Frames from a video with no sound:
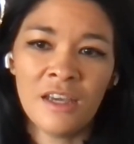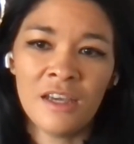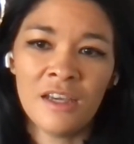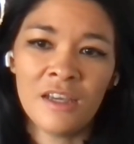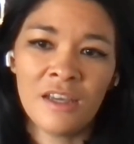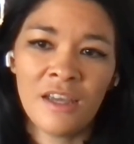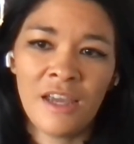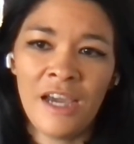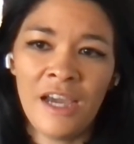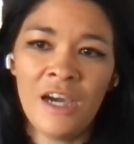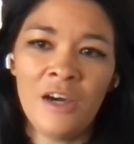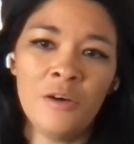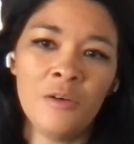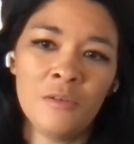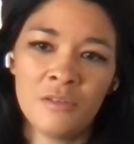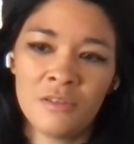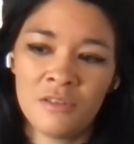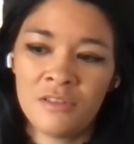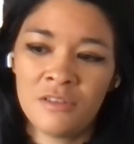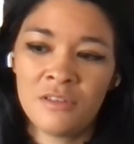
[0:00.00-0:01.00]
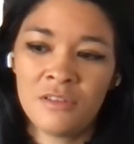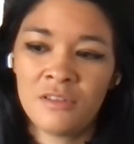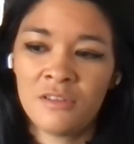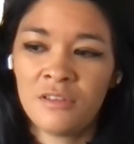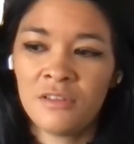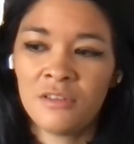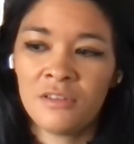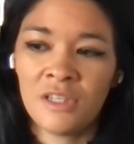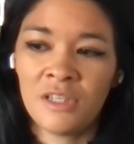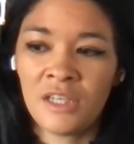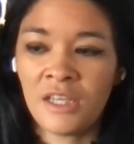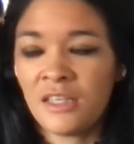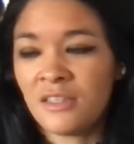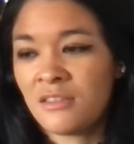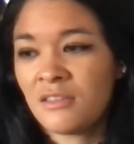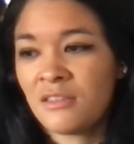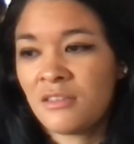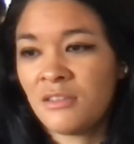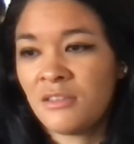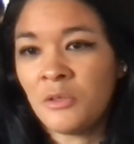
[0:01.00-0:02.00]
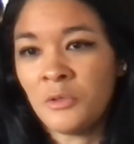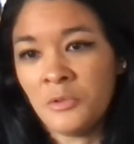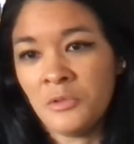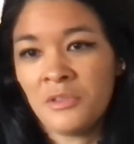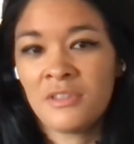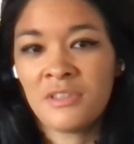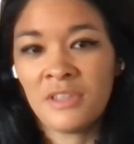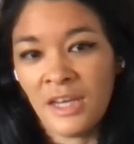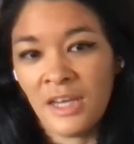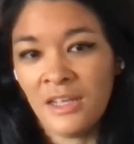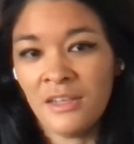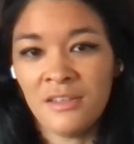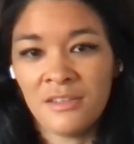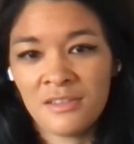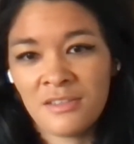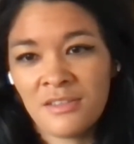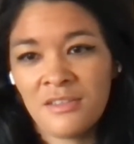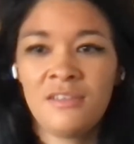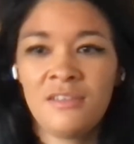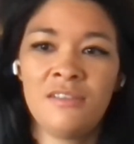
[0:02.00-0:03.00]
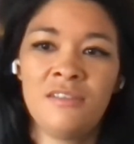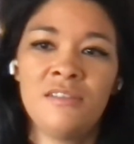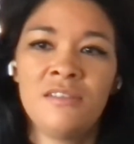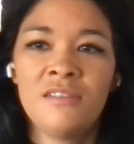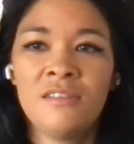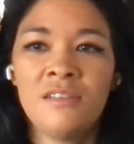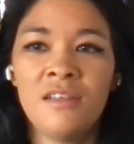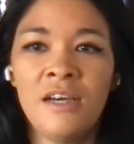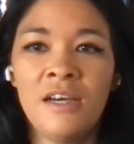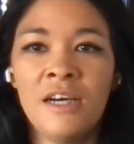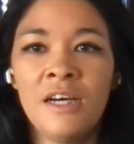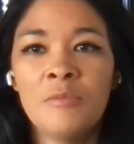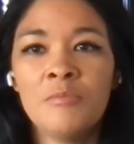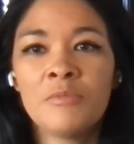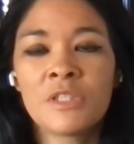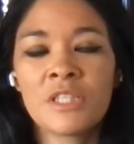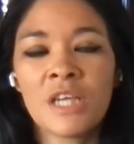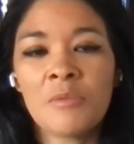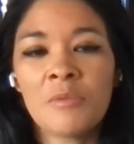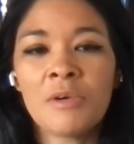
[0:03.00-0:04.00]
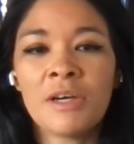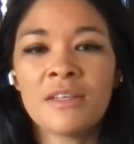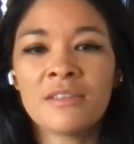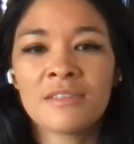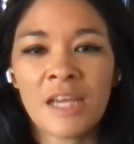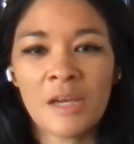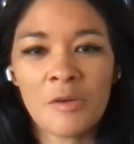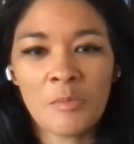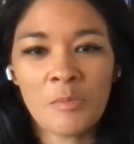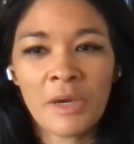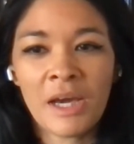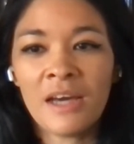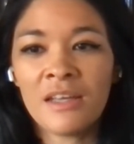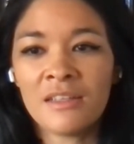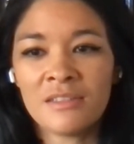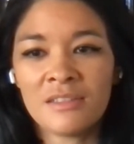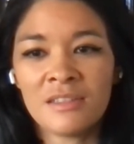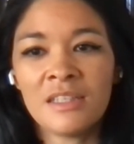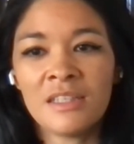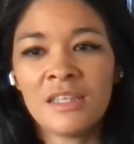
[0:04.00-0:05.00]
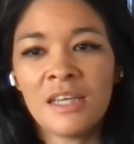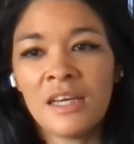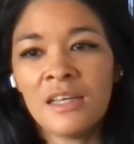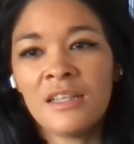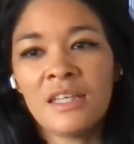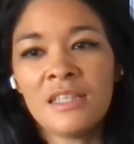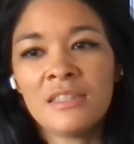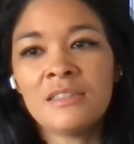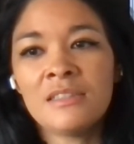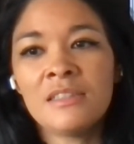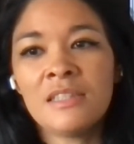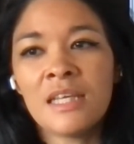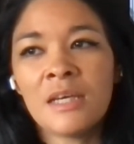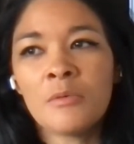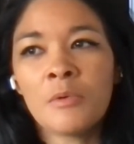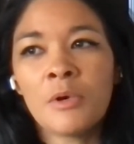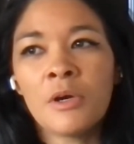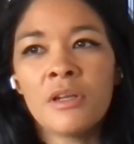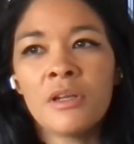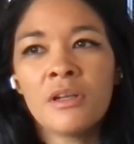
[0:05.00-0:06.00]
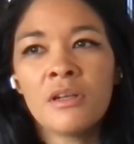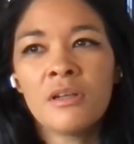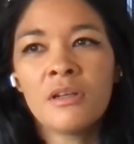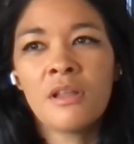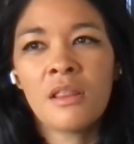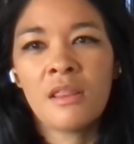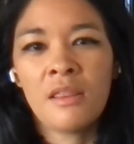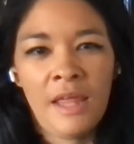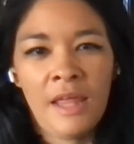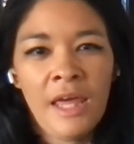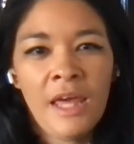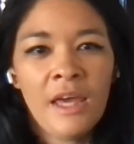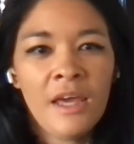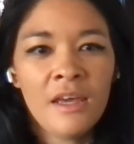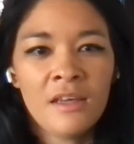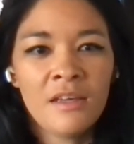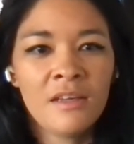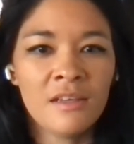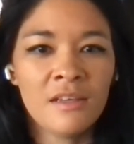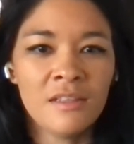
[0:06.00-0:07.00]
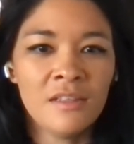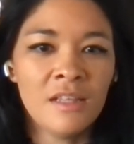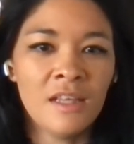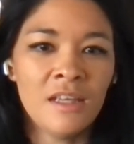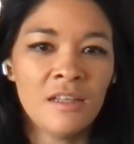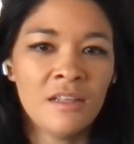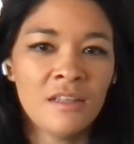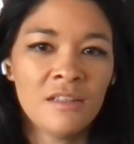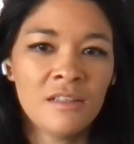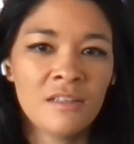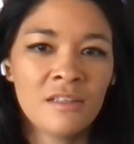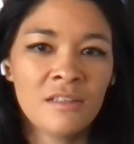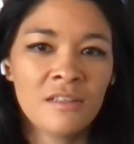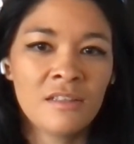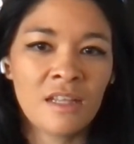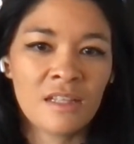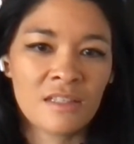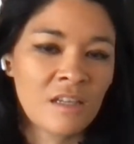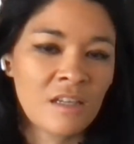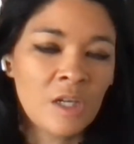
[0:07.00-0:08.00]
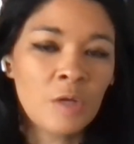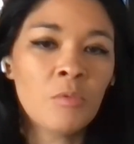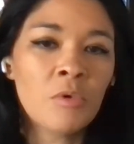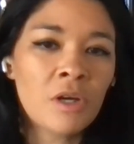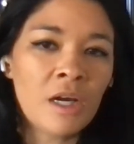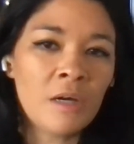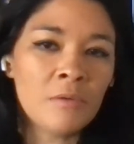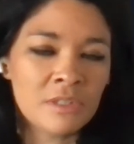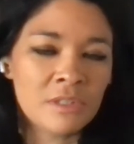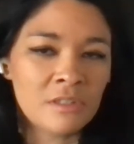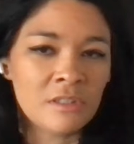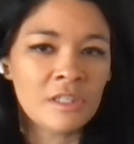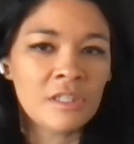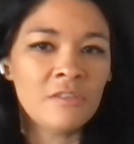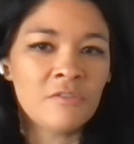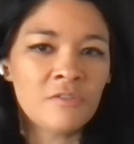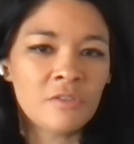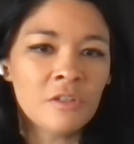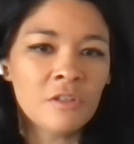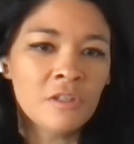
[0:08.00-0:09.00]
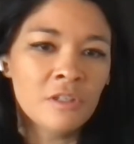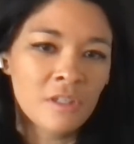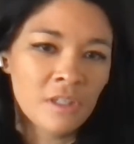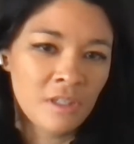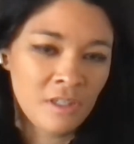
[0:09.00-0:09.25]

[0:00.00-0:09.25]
how I guess Haunts and Type Heist came about, is that they weren't there, and then that's kind of what I was looking for.